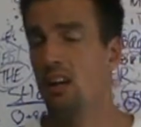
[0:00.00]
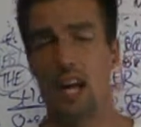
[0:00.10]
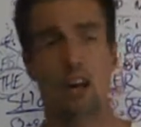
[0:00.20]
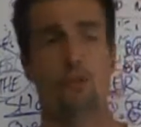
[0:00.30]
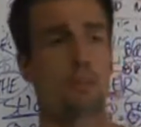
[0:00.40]

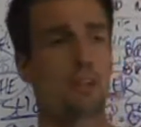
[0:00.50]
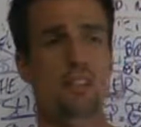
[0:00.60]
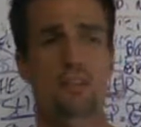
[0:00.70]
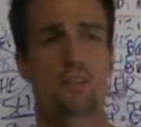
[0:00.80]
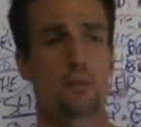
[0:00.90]

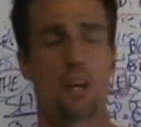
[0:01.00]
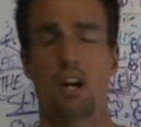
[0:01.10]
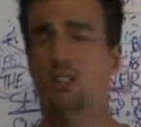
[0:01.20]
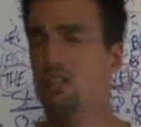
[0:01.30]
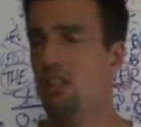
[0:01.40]
alphabets used to be
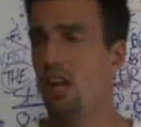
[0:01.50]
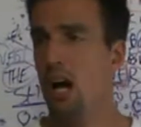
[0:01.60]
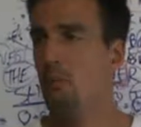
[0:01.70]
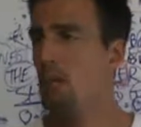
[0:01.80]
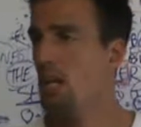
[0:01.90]
all
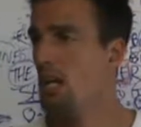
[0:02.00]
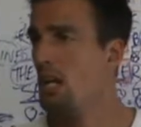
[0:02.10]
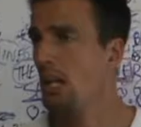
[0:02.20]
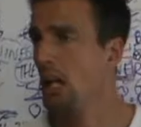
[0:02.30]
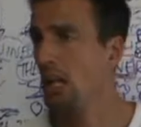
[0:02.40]
sloppy,
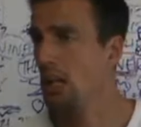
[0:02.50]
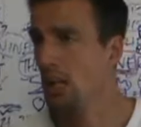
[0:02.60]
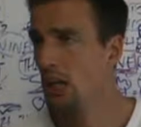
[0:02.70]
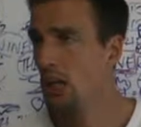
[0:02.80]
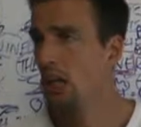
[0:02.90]
and like,
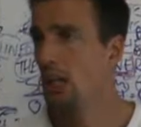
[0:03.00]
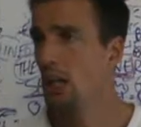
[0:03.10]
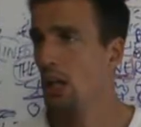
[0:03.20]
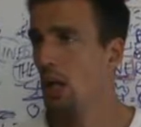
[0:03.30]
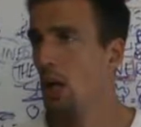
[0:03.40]

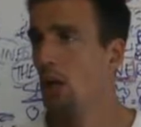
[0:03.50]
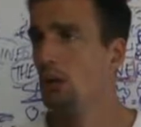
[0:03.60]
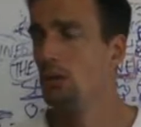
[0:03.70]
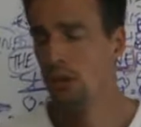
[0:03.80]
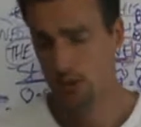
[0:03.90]
you
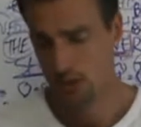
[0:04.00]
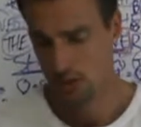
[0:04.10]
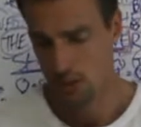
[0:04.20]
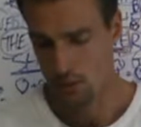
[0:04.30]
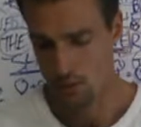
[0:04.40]
know,
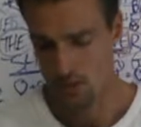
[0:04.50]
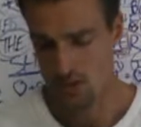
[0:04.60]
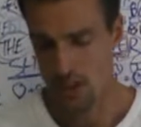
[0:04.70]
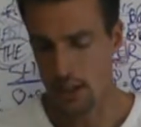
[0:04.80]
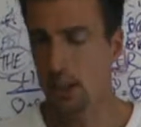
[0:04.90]
it was
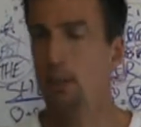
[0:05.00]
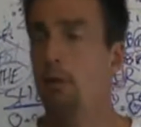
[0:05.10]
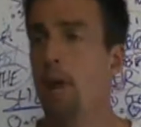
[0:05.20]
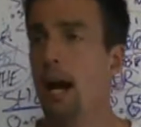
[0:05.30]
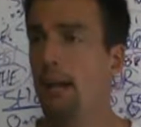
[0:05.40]
just
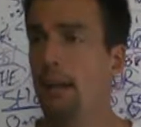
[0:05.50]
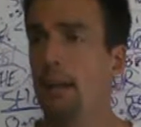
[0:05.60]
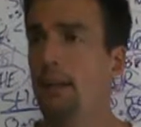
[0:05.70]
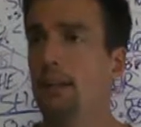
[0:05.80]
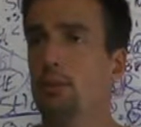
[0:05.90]
terrible back
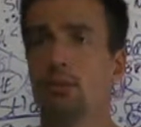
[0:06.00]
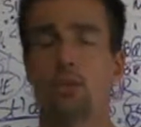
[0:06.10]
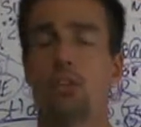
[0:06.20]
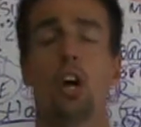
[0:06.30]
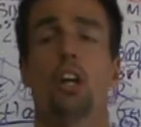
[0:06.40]
then. It was
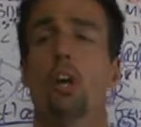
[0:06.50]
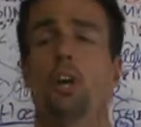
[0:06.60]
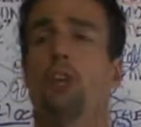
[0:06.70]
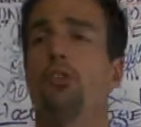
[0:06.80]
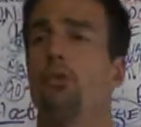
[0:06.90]
just all out
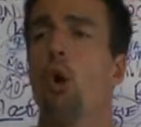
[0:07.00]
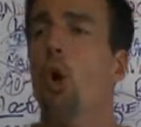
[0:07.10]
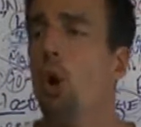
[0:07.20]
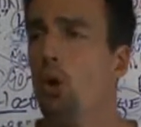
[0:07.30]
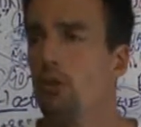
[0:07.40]
of
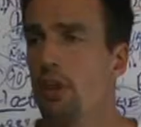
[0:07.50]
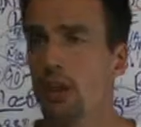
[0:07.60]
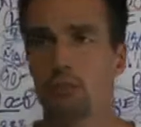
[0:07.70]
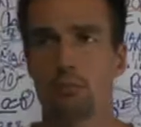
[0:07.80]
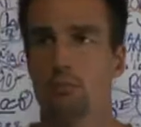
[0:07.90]
control. It's
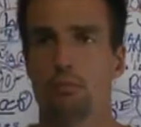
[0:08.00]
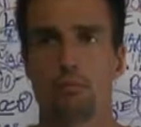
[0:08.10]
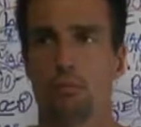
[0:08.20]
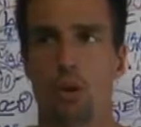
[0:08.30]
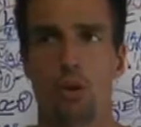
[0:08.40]
like,
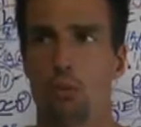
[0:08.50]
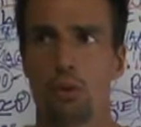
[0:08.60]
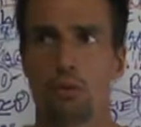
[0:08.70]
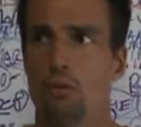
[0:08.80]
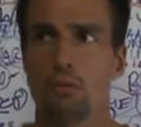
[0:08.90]
no, it
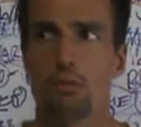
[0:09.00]
wasn't.